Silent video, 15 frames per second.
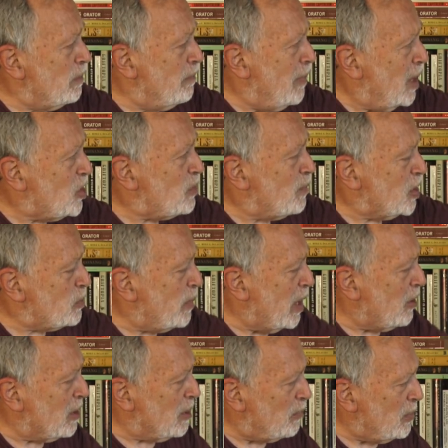do much, much
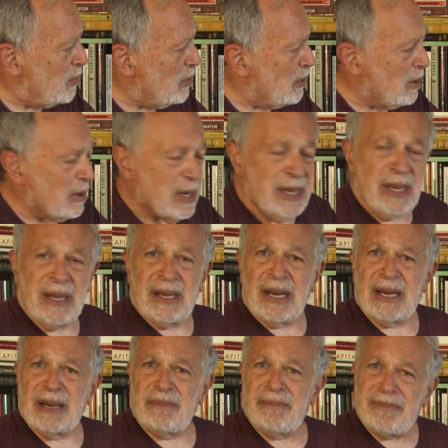better. The poor
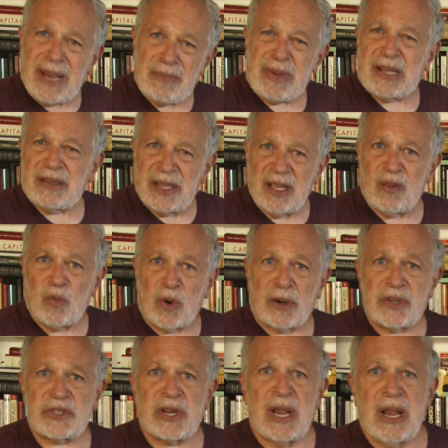maybe a little
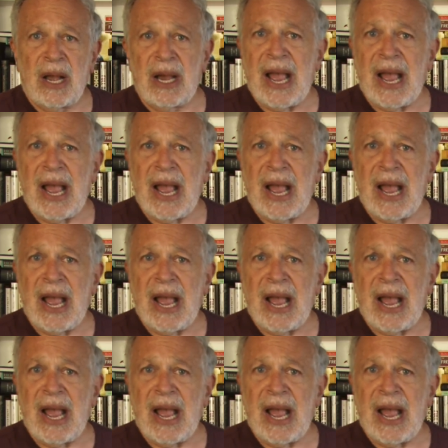worse.